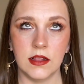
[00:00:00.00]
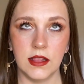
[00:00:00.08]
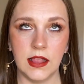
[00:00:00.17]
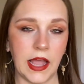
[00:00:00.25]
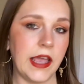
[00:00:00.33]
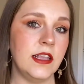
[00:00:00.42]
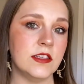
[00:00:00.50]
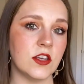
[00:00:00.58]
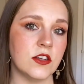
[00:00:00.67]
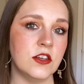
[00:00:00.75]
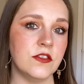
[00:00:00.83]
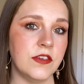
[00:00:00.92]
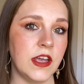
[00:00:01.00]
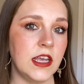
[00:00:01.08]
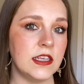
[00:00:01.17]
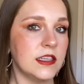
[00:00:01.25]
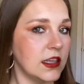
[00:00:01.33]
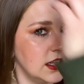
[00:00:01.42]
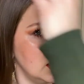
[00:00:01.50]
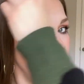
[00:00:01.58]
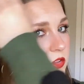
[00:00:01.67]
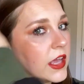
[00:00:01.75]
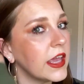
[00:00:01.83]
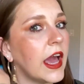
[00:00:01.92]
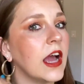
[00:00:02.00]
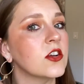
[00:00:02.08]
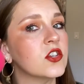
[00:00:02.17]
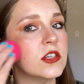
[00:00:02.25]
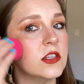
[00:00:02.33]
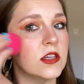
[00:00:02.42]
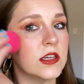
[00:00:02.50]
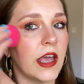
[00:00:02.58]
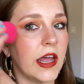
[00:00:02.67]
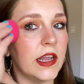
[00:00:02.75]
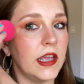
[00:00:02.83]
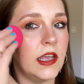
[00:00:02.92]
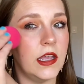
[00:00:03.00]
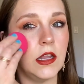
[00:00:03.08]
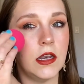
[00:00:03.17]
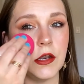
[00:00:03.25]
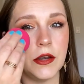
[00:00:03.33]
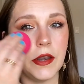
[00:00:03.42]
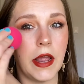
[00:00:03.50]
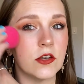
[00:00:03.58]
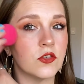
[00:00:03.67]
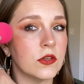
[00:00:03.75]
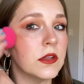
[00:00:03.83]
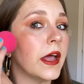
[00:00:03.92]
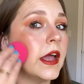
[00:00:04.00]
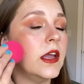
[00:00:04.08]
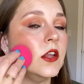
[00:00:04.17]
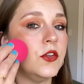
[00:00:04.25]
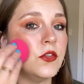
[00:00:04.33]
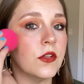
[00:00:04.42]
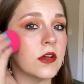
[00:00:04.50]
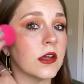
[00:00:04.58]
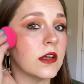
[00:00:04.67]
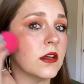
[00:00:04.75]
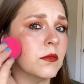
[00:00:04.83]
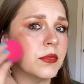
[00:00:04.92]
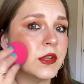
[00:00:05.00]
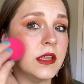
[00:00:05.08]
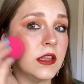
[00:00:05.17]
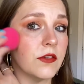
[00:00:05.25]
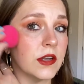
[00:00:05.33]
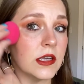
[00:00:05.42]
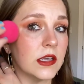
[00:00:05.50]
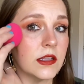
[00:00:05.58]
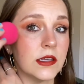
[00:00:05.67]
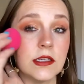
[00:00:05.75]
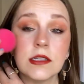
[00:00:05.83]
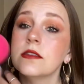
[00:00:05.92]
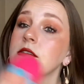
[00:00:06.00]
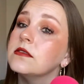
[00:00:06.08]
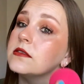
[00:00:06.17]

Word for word: lights on your face and then you like actually look at it in natural light and you look completely ridiculous.